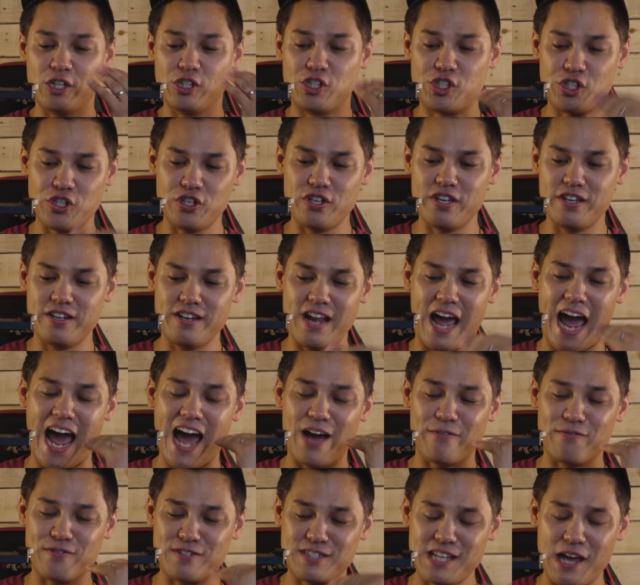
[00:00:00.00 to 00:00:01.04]
Zhiyun
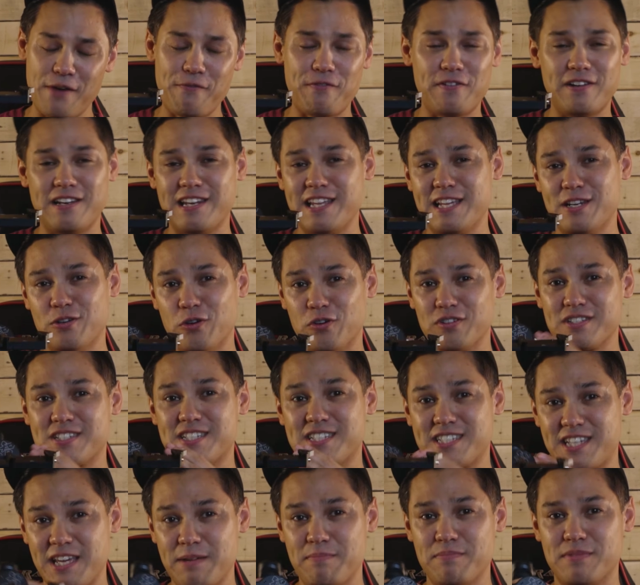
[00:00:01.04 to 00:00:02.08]
have definitely not
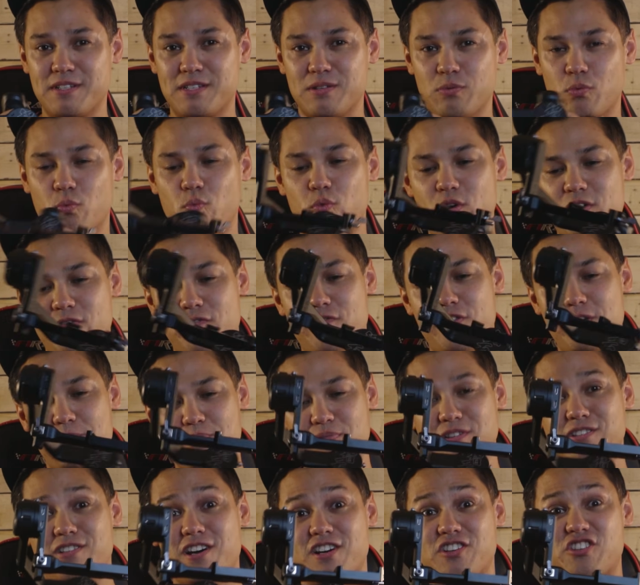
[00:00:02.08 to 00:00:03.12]
skimped with the
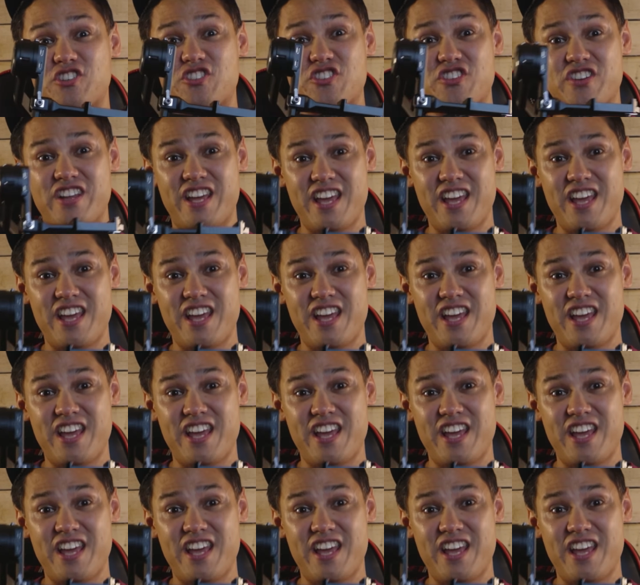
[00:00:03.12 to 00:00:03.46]
production